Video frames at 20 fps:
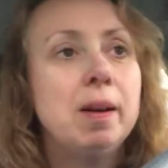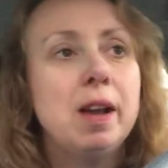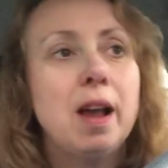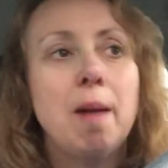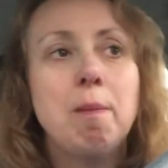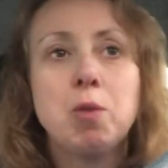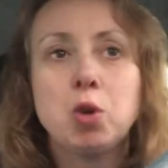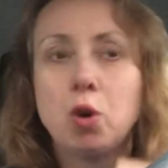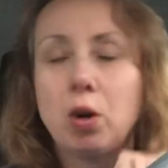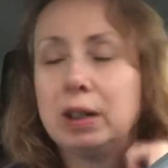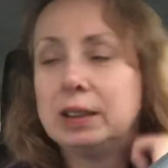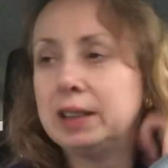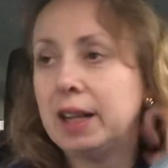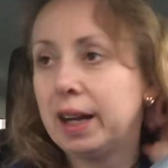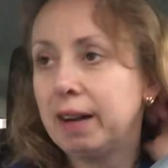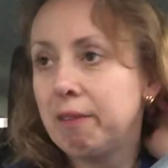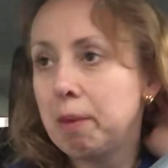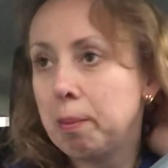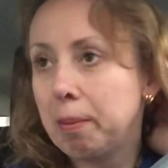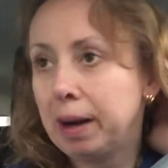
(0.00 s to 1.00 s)
I'm sure it's
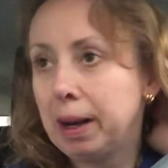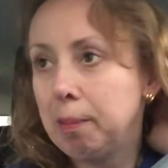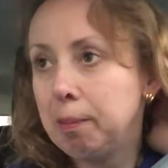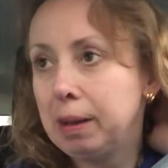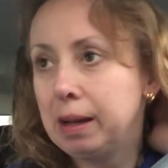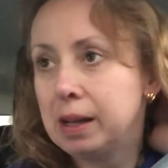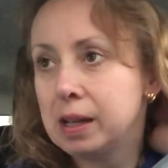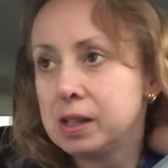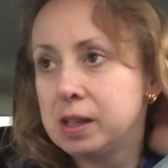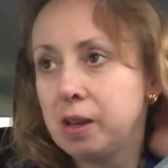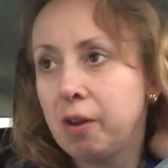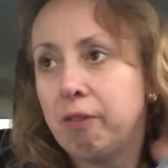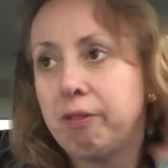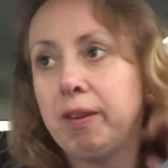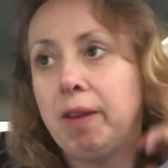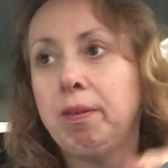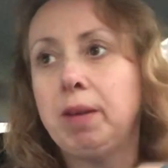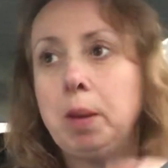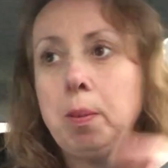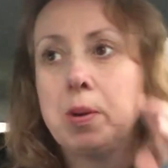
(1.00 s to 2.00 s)
not everybody, because,
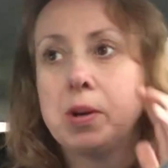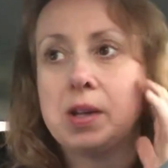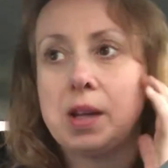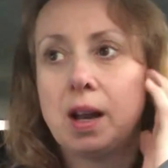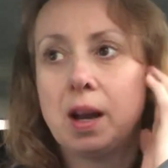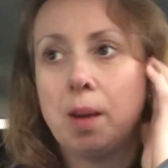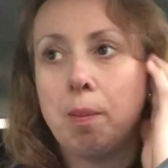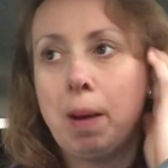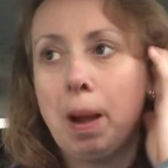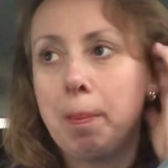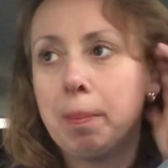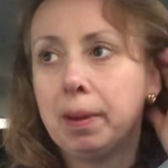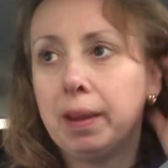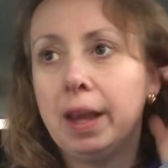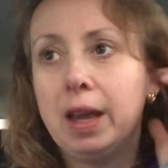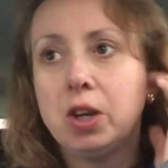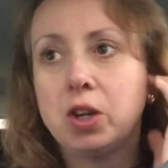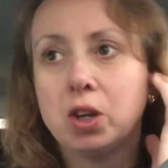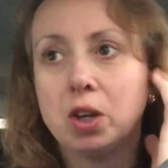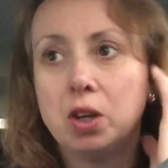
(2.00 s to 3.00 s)
50% of the
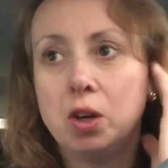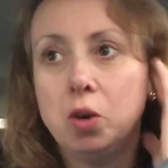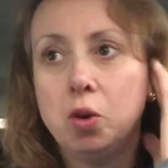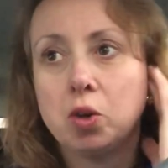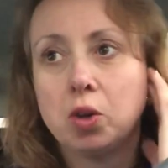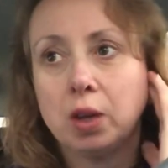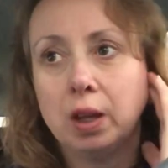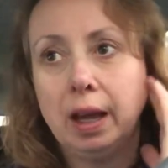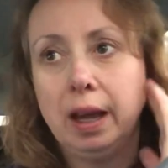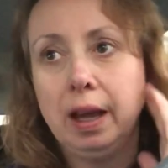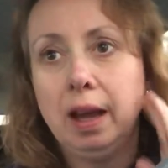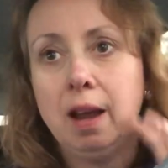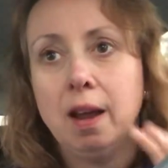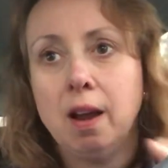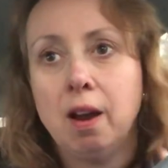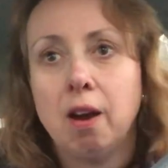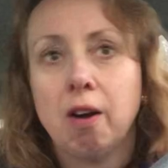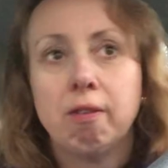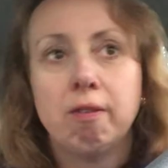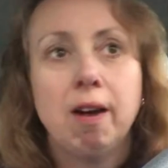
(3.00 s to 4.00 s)
population usually,
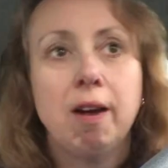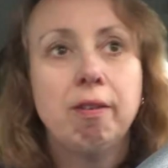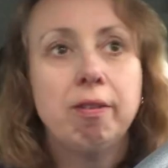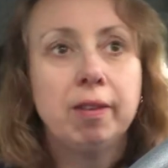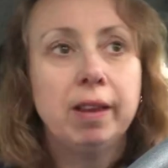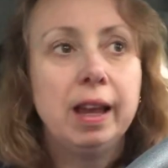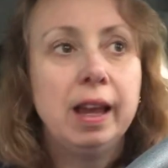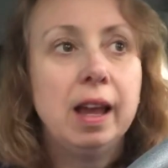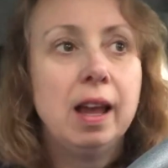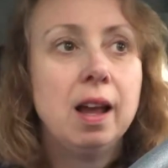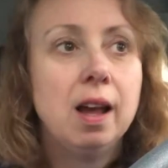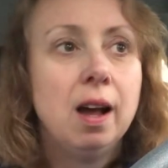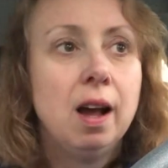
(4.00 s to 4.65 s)
roughly,